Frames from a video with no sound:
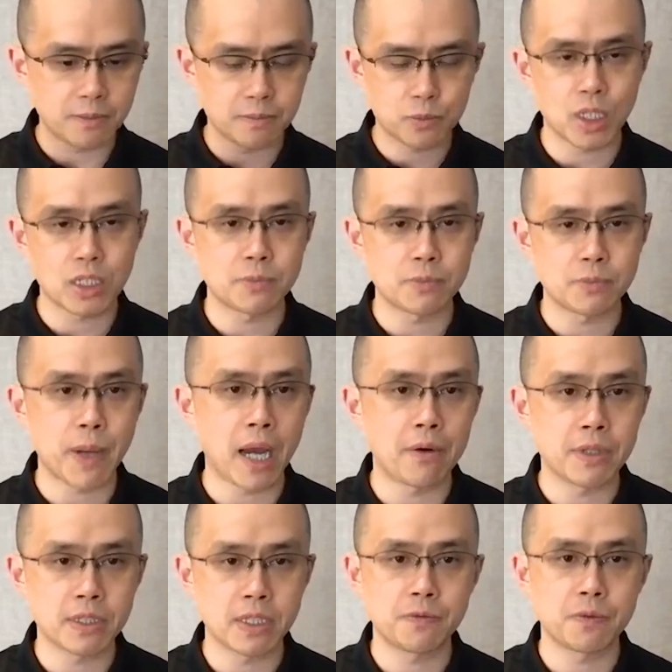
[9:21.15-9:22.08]

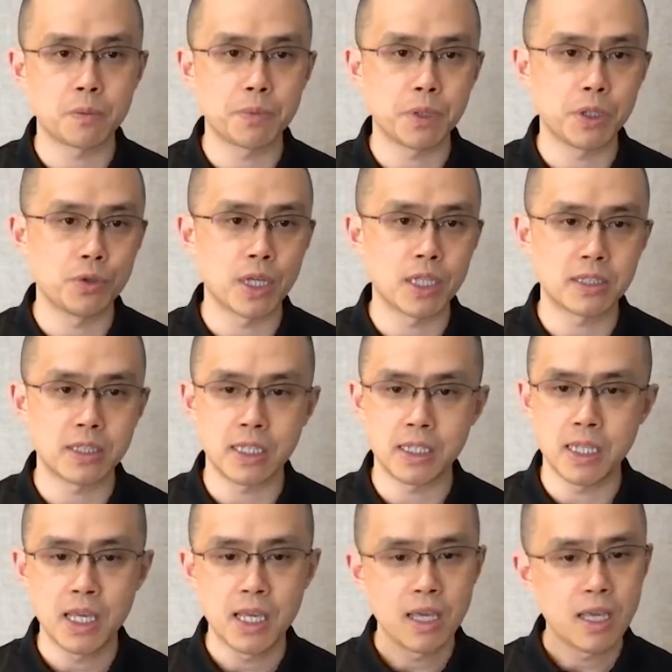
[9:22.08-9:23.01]
transparency for
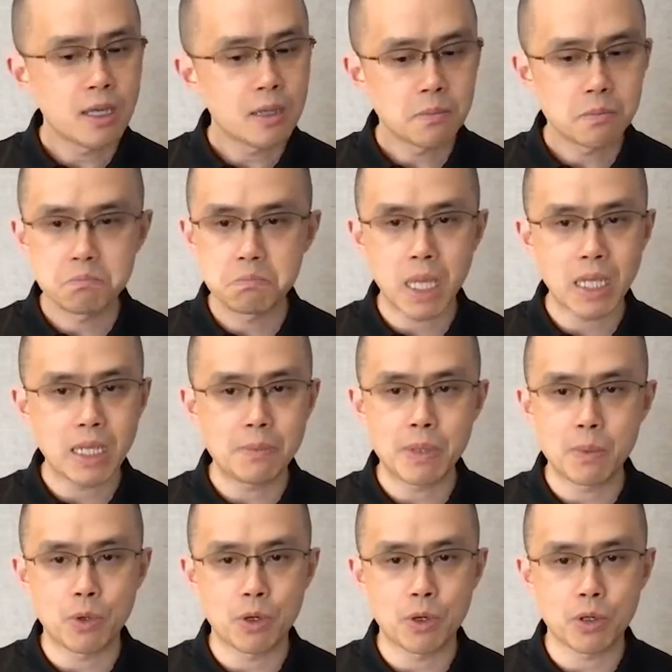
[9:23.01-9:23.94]
BUSD, many
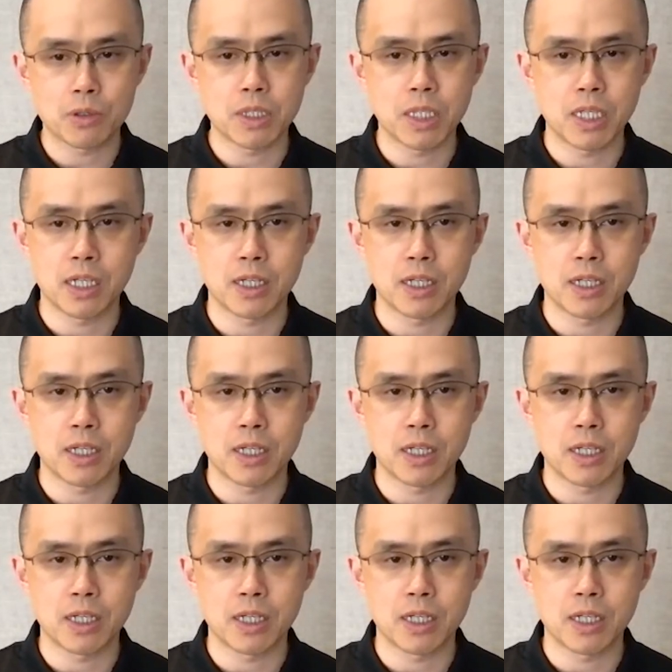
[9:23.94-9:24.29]
people